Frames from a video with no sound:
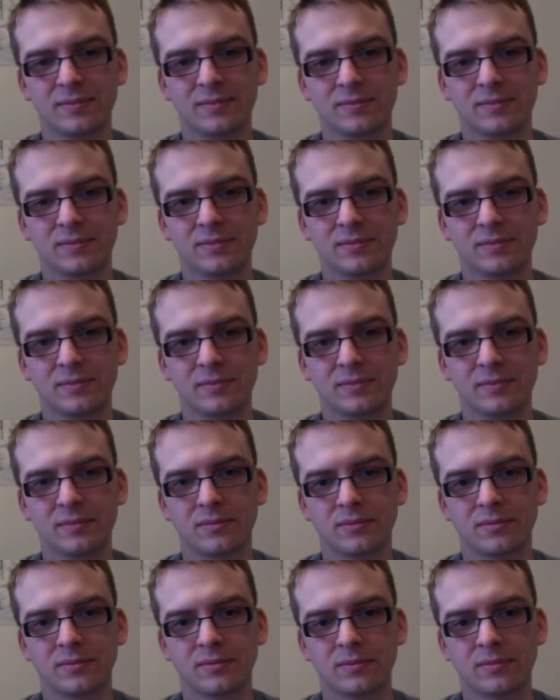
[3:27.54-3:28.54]

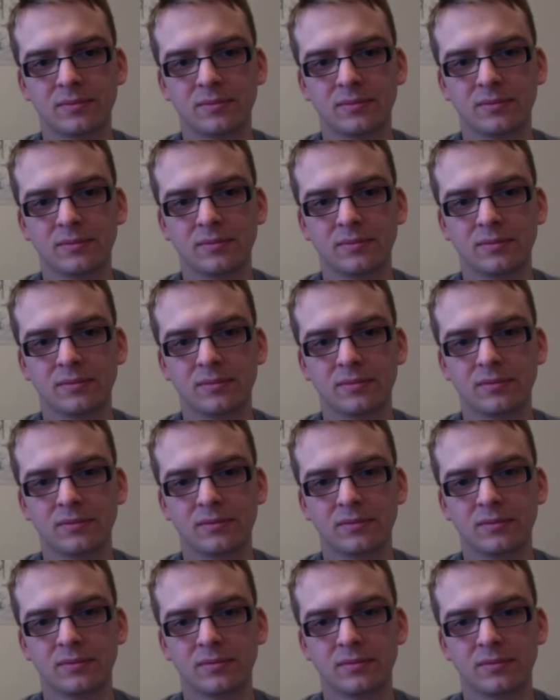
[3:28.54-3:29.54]

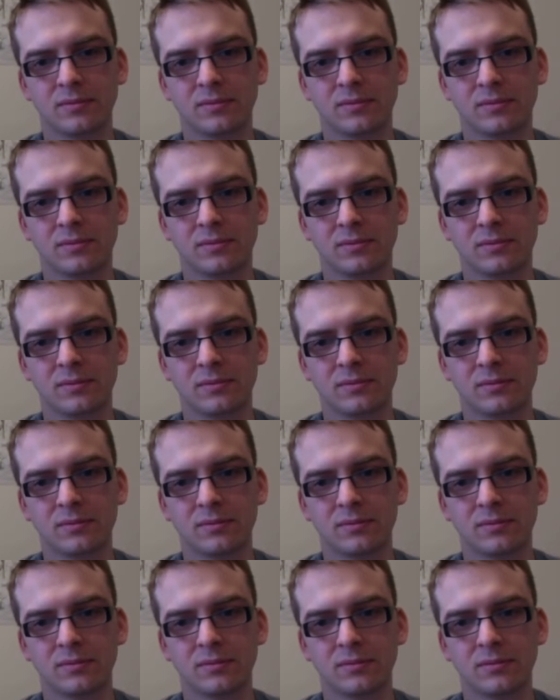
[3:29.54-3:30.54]

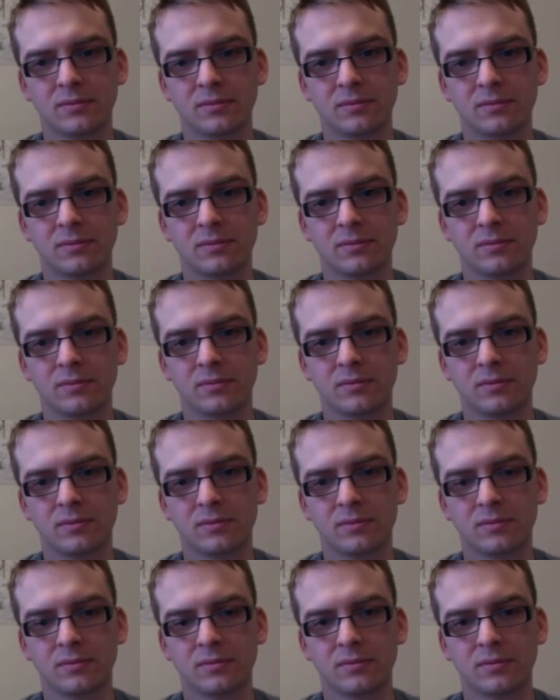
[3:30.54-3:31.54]

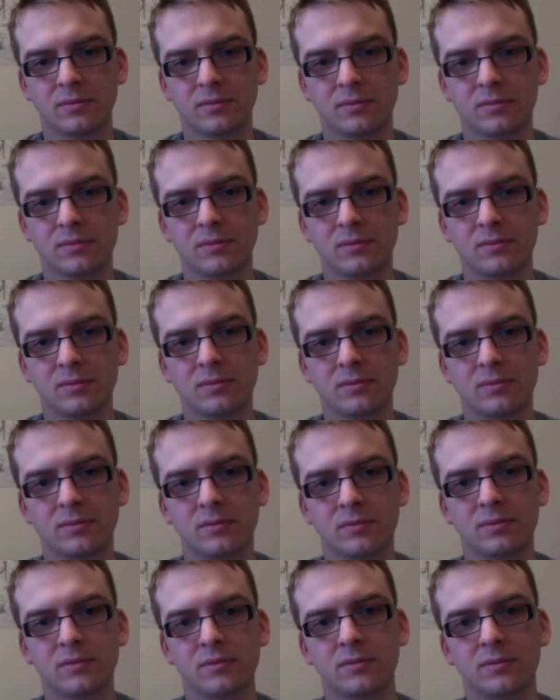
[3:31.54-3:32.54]

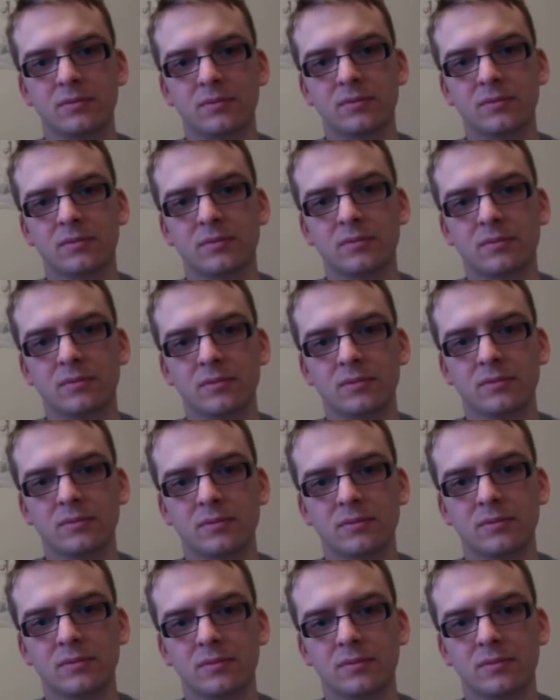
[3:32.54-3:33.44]
No words are spoken by the person on screen.